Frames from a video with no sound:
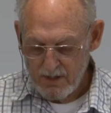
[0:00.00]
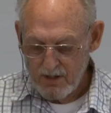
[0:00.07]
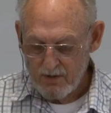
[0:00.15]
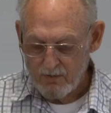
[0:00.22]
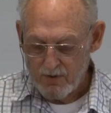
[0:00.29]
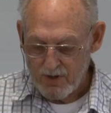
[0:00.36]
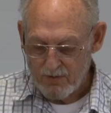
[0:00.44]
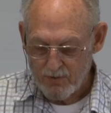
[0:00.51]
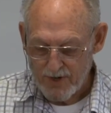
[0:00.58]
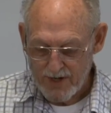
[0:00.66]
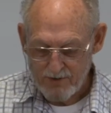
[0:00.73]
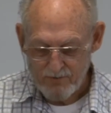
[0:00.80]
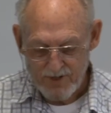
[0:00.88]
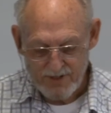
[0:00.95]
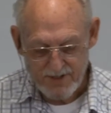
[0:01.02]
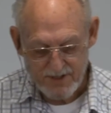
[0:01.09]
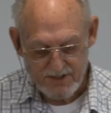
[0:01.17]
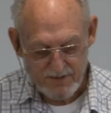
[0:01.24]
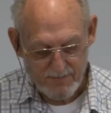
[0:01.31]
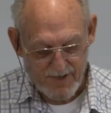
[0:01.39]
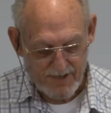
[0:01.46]
Well, when I read this
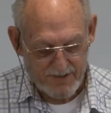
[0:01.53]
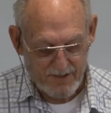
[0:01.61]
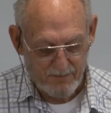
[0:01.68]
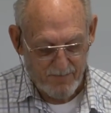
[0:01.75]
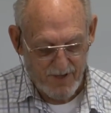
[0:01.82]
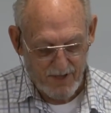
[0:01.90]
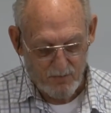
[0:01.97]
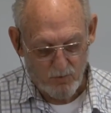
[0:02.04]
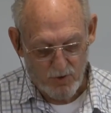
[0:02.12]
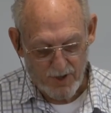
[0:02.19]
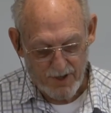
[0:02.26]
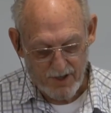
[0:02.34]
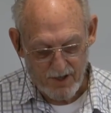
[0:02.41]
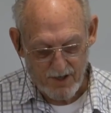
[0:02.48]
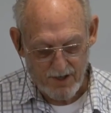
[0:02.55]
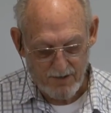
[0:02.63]
about them being one in heart